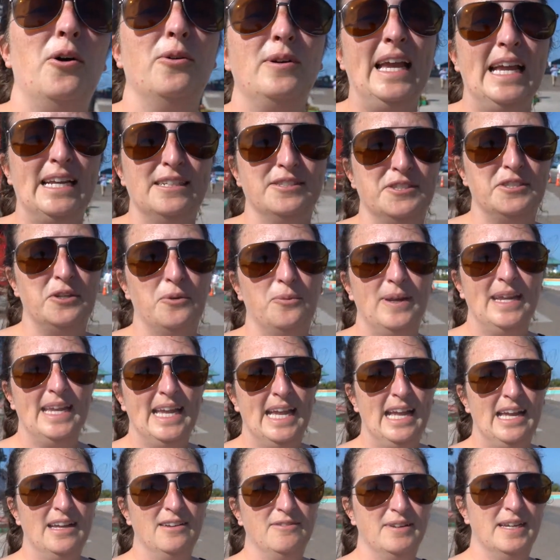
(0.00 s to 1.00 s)
Okay, so we
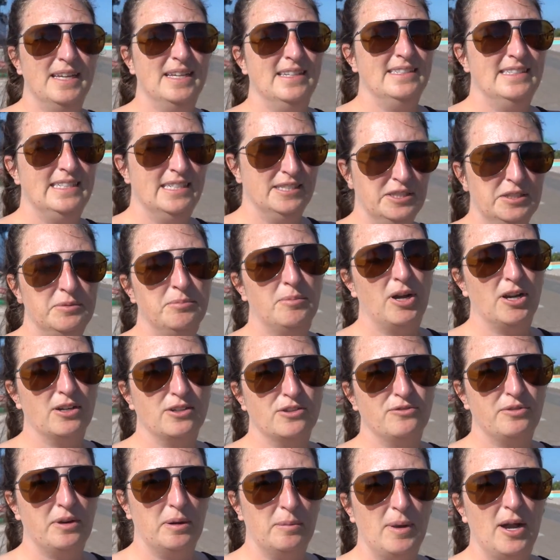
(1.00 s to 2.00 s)
have
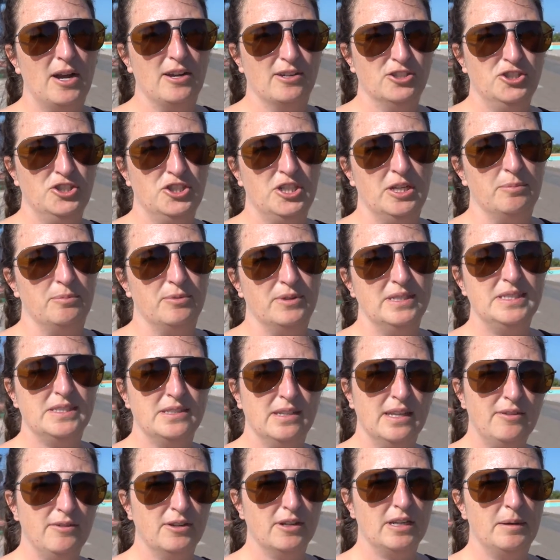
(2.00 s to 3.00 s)
disembarked from our ship. We
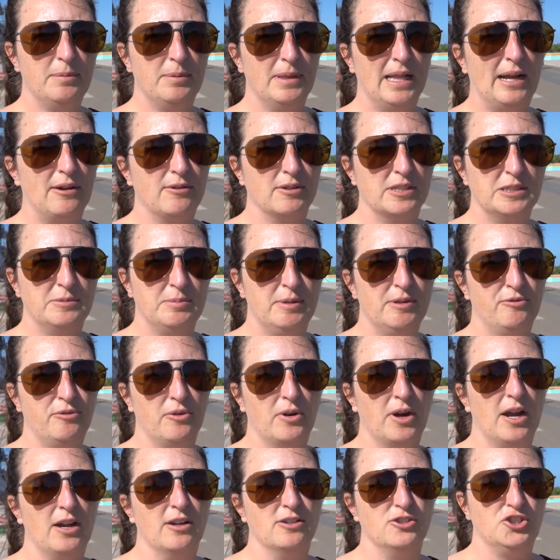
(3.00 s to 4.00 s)
still have a couple hours
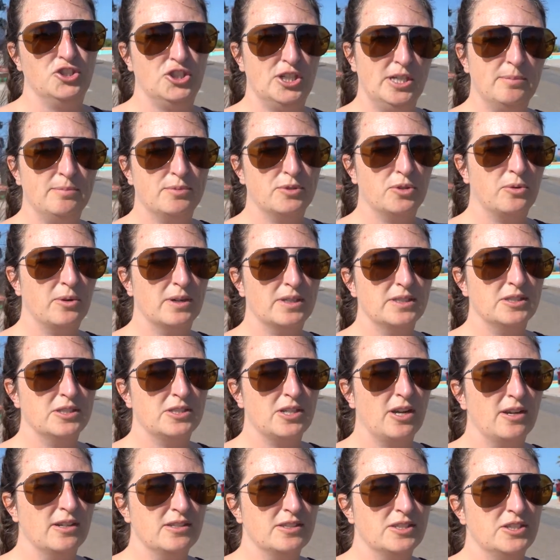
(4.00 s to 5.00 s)
before our Jeep tour
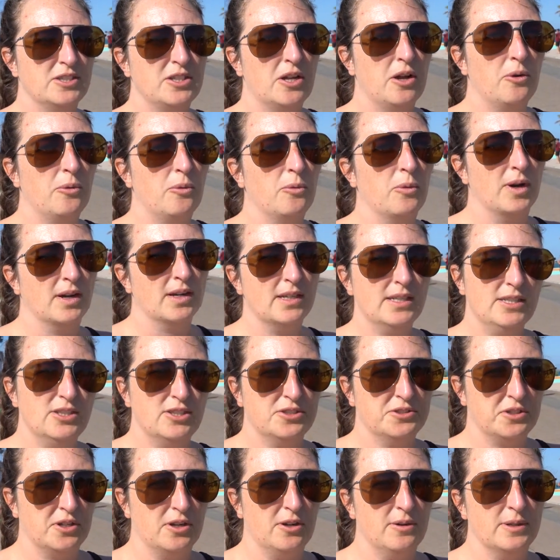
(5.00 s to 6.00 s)
starts, so we're gonna
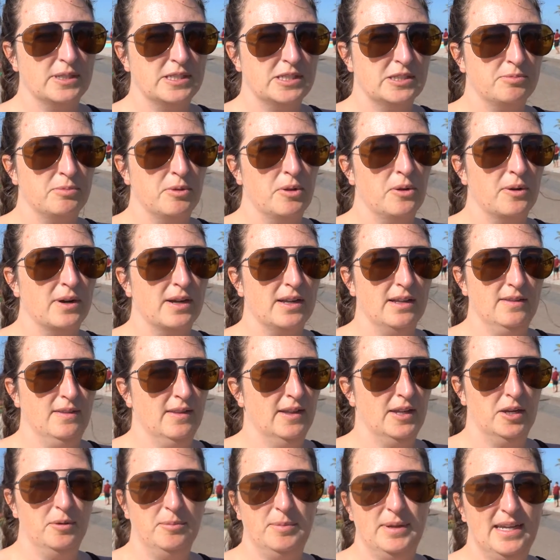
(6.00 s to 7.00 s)
just go explore a
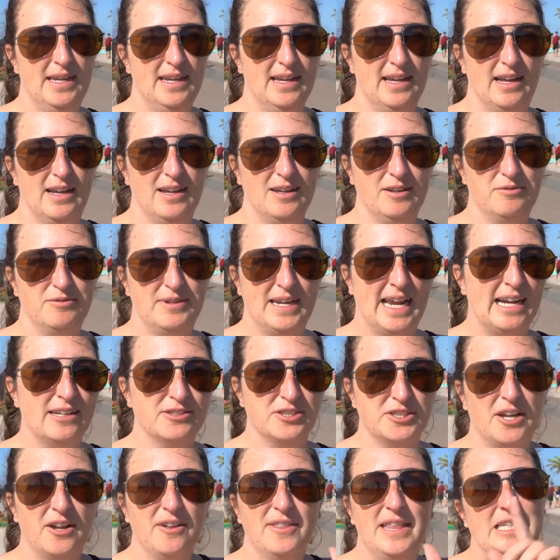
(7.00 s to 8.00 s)
little bit of
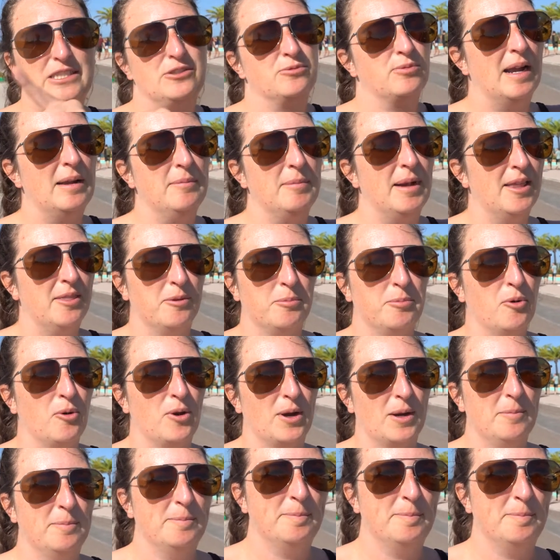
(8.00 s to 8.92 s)
Nassau that's right by the port.